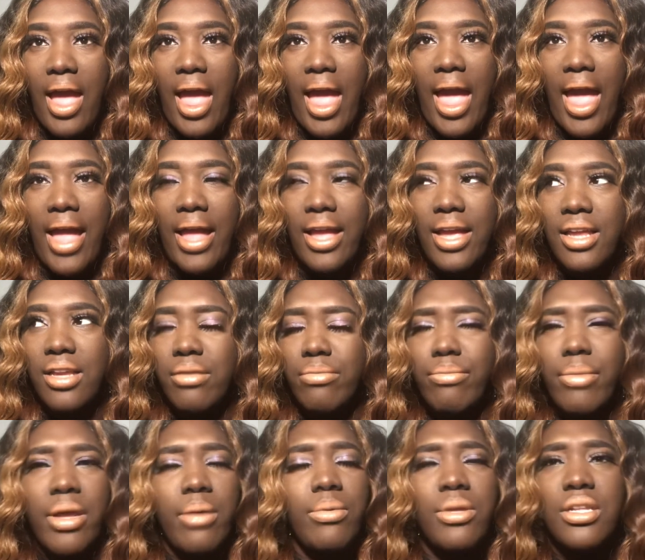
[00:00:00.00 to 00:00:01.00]
and
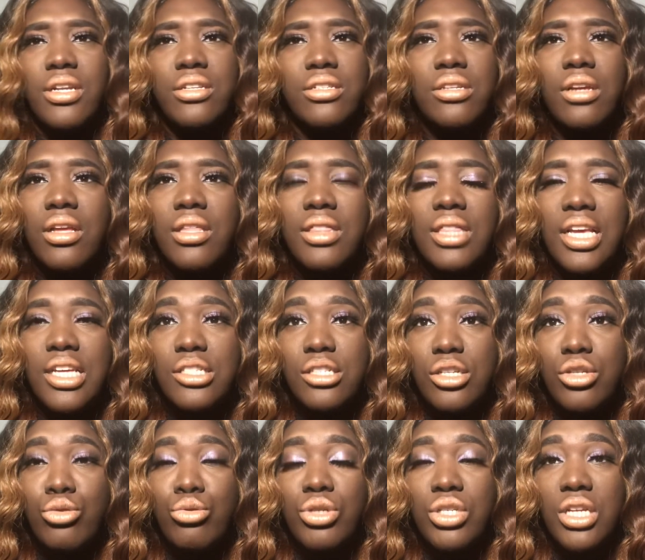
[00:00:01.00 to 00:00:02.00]
maybe there's certain things that
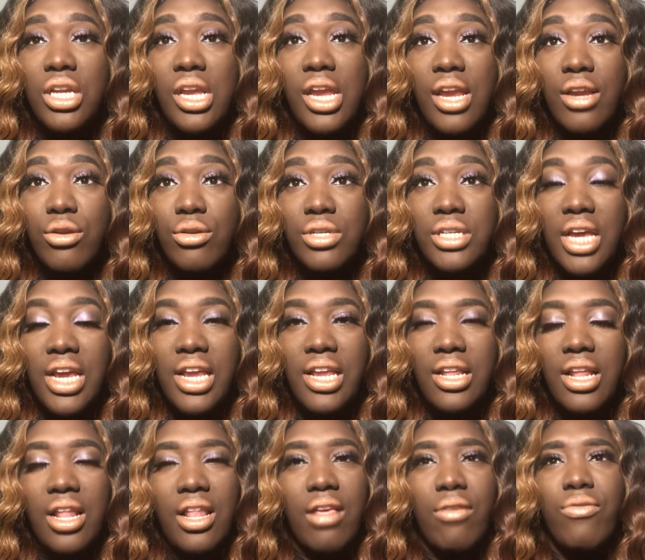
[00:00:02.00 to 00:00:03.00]
you shouldn't entertain
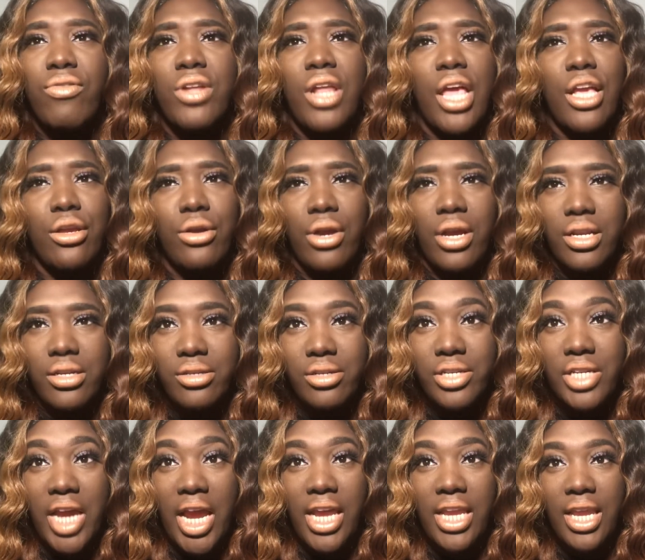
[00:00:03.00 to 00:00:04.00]
that they feel like you're
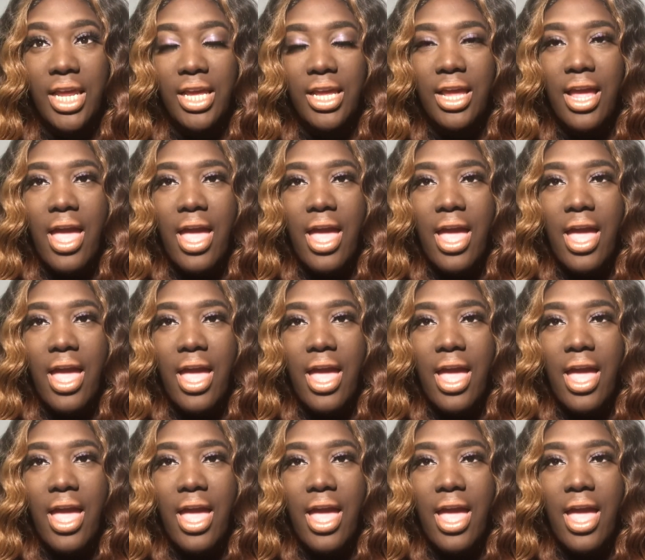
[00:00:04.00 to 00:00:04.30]
entertaining.